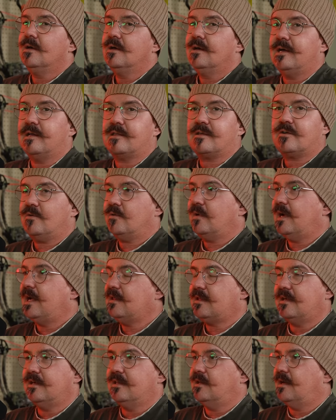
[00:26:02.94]
It's
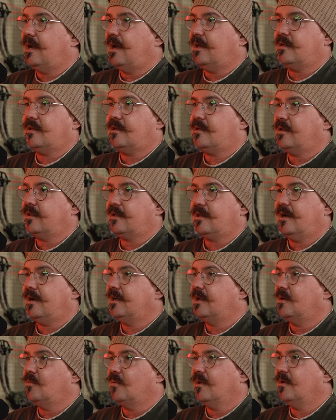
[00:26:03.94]
crazy that as a
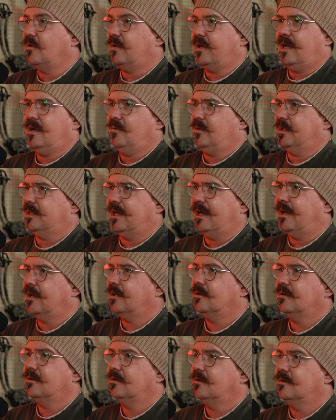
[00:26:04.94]
society, we're okay with that.
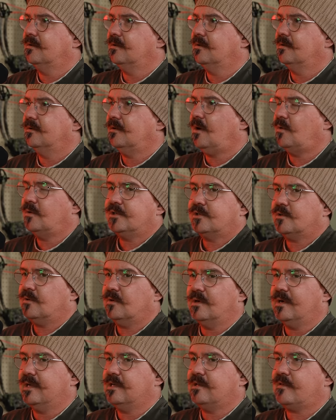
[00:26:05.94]
Oh, wow.
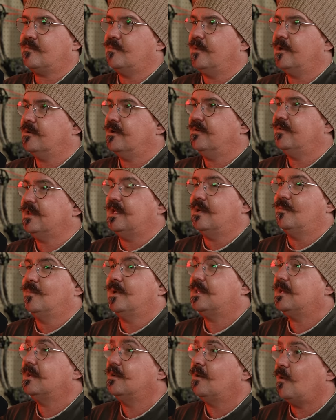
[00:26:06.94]
sure, they just monitor everything.
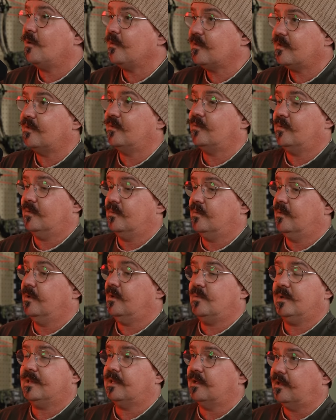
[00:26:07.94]
But then also look
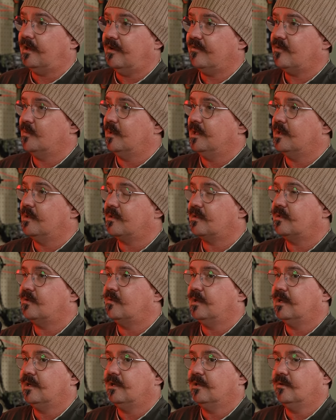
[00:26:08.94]
at what the government is
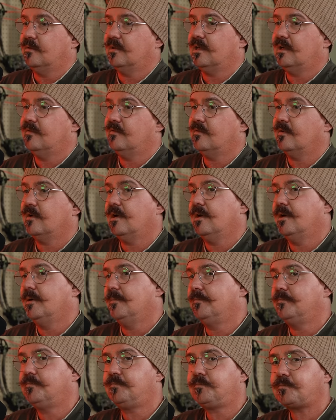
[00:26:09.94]
doing. You know, they've
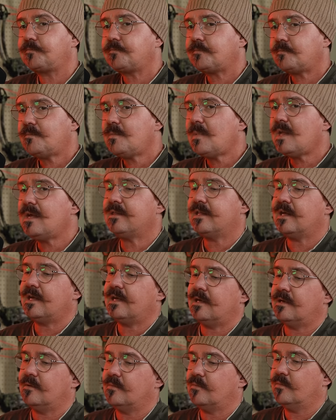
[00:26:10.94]
um,
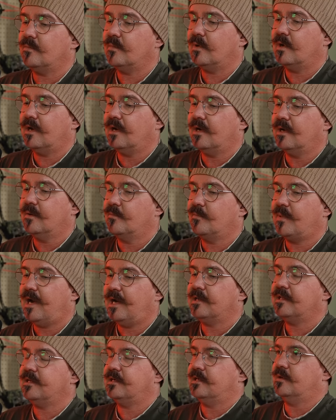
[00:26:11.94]
they uh,
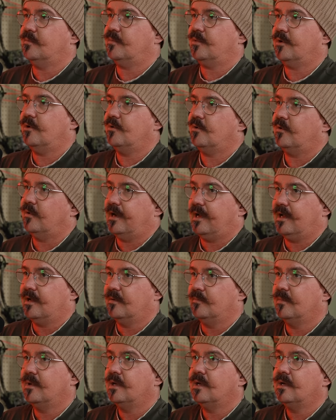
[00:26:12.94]
piloted a
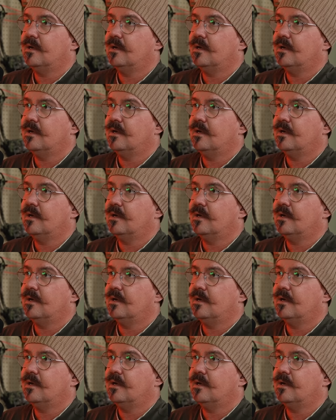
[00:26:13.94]
program.